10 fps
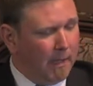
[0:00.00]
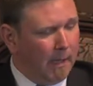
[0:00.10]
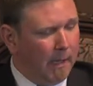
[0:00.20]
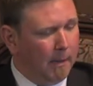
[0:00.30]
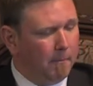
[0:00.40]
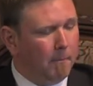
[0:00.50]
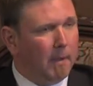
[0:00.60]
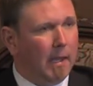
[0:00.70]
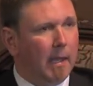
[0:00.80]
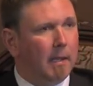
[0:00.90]

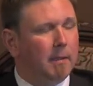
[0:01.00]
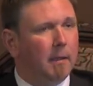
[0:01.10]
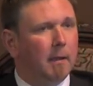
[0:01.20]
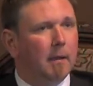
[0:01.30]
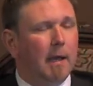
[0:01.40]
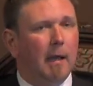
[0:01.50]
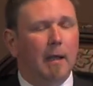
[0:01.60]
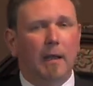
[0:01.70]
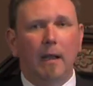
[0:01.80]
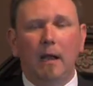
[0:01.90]
And
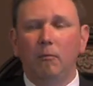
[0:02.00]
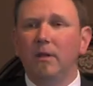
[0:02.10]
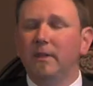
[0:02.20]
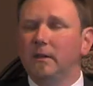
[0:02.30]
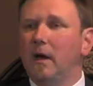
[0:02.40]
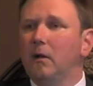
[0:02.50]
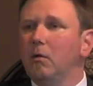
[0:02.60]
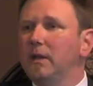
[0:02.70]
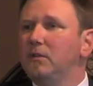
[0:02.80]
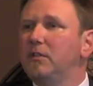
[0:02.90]
I really think not
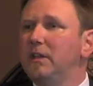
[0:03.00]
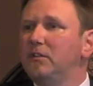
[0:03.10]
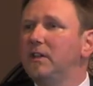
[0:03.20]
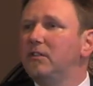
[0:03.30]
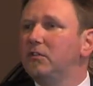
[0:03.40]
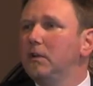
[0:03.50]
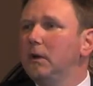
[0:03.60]
only is this